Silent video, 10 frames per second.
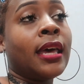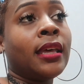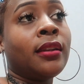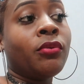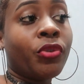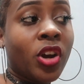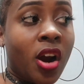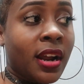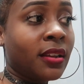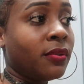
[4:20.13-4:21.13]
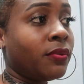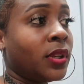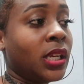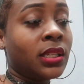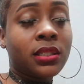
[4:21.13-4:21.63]
and recorded
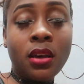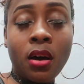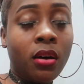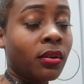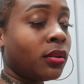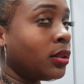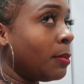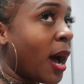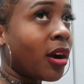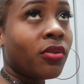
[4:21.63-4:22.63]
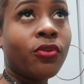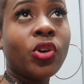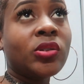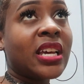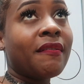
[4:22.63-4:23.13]
the song, the background
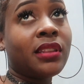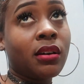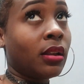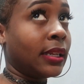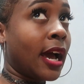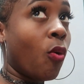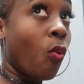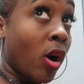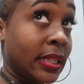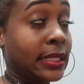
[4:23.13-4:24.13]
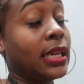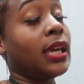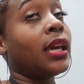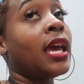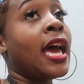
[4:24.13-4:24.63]
vocals, everything all in that one take.